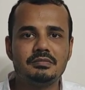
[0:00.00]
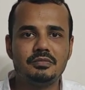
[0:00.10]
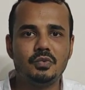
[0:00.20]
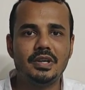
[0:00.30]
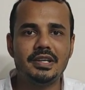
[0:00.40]

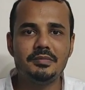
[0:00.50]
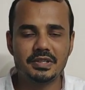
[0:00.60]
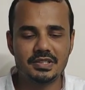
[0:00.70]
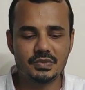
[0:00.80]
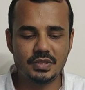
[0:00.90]
Why?
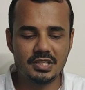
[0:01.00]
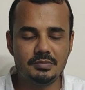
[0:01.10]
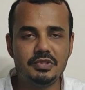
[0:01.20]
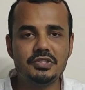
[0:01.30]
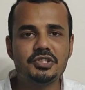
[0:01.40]
Because we
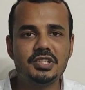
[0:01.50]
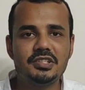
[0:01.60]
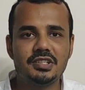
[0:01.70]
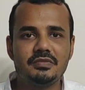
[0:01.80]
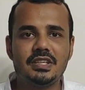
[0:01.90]
keep on
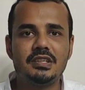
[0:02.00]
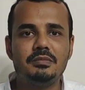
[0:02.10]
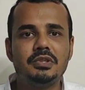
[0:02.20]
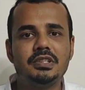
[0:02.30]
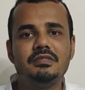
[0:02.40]
changing, we keep
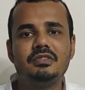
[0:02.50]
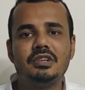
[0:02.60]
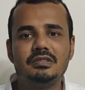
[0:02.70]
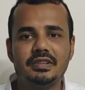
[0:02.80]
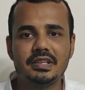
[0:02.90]
on
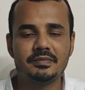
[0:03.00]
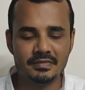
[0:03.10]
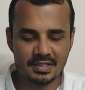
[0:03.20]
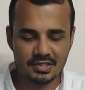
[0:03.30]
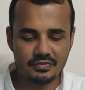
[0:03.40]
evolving.
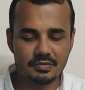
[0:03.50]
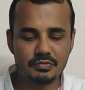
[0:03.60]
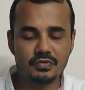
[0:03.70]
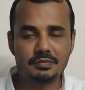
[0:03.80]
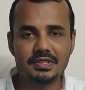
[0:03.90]
So we
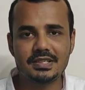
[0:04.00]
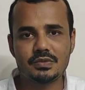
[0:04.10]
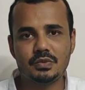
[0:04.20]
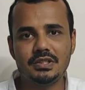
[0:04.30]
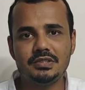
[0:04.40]
move from class
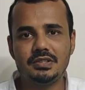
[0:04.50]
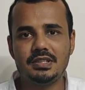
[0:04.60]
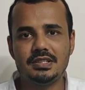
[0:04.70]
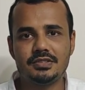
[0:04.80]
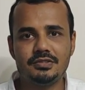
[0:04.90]
1 to
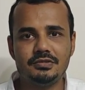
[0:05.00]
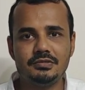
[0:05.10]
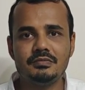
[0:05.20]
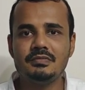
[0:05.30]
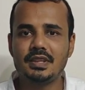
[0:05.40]
class 2
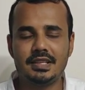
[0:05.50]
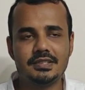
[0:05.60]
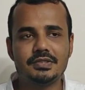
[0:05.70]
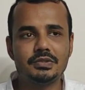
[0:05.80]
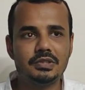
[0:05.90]
and
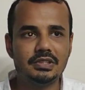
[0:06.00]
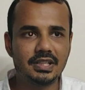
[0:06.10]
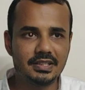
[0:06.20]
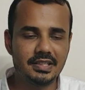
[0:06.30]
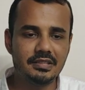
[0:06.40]
so on,
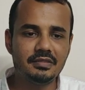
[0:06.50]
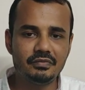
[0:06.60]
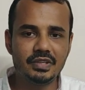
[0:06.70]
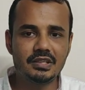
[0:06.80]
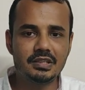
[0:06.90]
and then
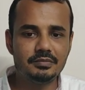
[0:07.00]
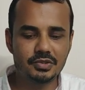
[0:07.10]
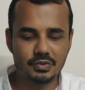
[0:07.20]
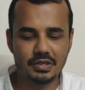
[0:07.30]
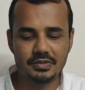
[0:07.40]
we come
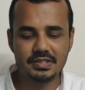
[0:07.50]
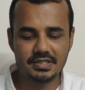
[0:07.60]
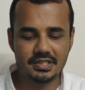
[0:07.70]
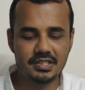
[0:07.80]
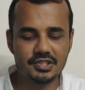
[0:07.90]
to our
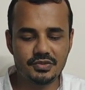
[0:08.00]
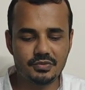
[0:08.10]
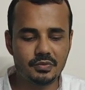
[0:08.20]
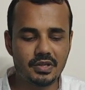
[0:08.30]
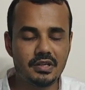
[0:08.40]
stage
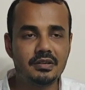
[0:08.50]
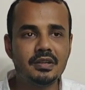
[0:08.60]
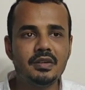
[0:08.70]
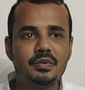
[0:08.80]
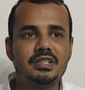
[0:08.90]

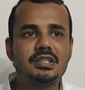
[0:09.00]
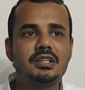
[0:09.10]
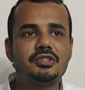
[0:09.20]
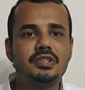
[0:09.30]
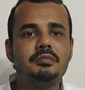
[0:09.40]
where we
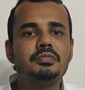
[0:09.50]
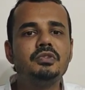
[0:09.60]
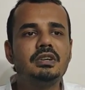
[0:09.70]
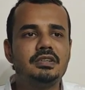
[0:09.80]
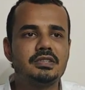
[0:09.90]
start to
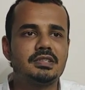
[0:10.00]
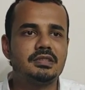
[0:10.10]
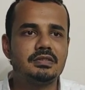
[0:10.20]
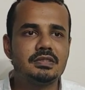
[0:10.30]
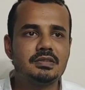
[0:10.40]
improve
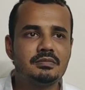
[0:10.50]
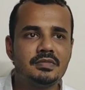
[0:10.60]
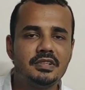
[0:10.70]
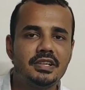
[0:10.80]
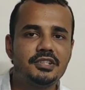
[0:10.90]
ourselves
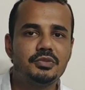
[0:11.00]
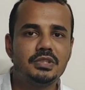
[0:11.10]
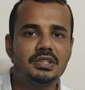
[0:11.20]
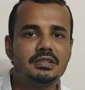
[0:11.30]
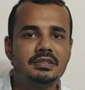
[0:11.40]

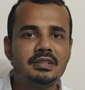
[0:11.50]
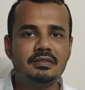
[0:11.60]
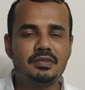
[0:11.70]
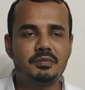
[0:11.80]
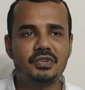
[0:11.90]
gradually
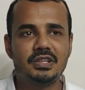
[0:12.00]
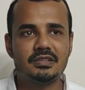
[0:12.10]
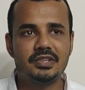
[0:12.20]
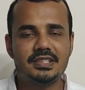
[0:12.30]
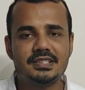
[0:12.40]
from
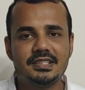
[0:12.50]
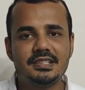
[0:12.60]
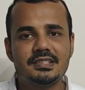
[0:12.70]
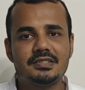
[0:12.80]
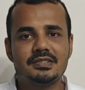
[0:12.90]
grade
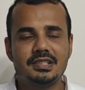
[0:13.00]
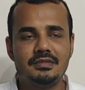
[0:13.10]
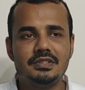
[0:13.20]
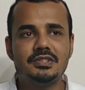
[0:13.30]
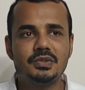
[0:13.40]
6 to
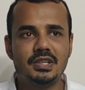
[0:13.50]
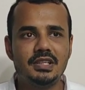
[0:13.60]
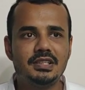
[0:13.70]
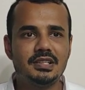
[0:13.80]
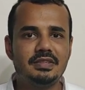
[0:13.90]
7 to
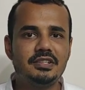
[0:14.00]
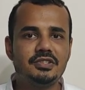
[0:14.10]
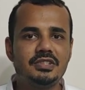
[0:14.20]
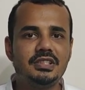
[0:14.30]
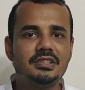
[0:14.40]
8, and
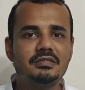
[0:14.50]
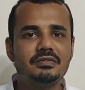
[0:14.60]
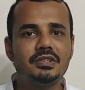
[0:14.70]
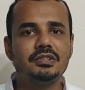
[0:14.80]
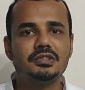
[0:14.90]
eventually
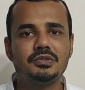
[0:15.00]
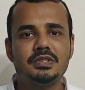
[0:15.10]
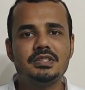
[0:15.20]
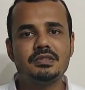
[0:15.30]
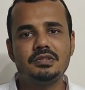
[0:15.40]
we go
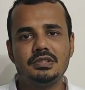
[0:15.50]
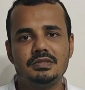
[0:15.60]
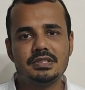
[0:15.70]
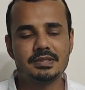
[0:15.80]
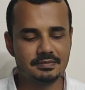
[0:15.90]
towards
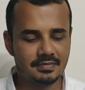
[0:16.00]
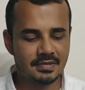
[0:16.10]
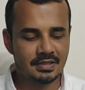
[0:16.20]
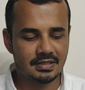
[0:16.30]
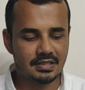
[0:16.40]
O-levels.
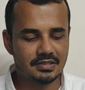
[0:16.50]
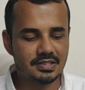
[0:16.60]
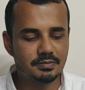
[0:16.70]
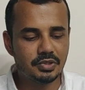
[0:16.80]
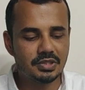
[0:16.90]
Now
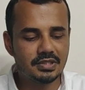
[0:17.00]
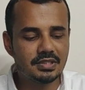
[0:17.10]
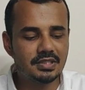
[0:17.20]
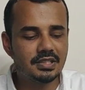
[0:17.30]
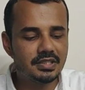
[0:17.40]
this book,
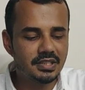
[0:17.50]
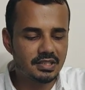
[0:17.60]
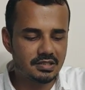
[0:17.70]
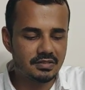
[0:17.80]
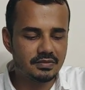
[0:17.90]
The Learning
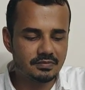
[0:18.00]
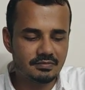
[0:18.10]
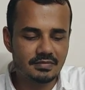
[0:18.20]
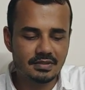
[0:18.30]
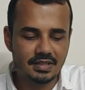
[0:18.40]
Curve,
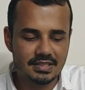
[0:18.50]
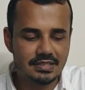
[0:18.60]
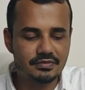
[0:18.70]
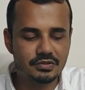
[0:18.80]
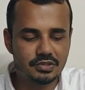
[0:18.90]
as
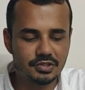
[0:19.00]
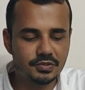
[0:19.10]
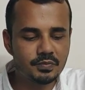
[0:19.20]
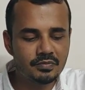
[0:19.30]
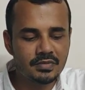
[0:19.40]
I've told
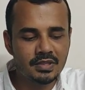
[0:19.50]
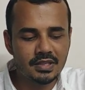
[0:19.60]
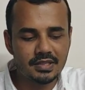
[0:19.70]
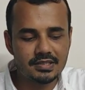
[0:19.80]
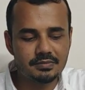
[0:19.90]
you,
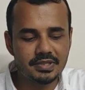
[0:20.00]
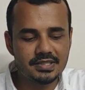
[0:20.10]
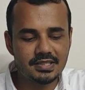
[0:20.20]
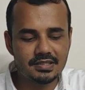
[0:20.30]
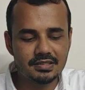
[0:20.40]
is
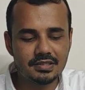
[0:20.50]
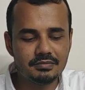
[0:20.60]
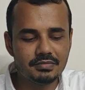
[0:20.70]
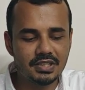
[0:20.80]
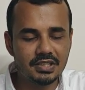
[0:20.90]
basically
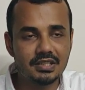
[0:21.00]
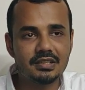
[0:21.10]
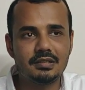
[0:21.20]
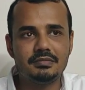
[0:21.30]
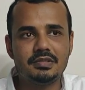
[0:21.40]

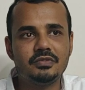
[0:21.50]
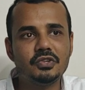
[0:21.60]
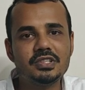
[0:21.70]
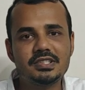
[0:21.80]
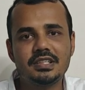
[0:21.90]
meaning
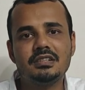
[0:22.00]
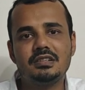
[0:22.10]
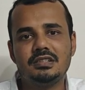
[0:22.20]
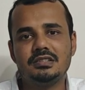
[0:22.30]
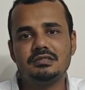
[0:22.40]
focusing
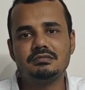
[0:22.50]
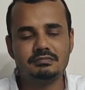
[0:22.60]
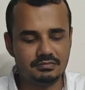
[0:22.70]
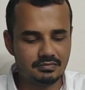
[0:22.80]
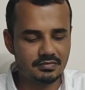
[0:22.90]
on
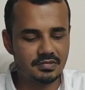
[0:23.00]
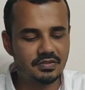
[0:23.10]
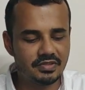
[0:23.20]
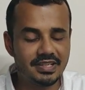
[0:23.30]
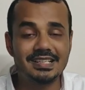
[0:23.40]

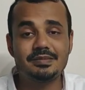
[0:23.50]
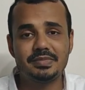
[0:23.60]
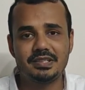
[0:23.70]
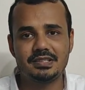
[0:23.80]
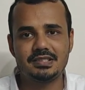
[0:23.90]
different
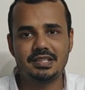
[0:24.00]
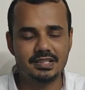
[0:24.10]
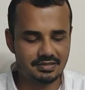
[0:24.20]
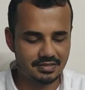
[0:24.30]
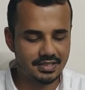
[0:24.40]
aspects
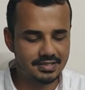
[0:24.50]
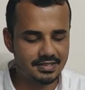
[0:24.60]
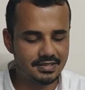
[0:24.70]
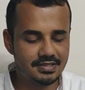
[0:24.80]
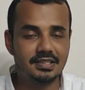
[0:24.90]
like
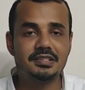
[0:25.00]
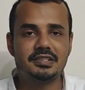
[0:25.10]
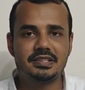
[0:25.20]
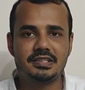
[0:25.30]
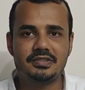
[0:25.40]
essays and
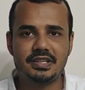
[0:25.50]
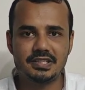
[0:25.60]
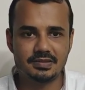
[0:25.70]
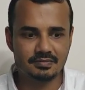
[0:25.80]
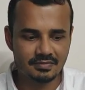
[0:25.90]
directed
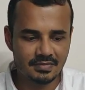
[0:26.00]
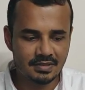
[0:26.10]
writing.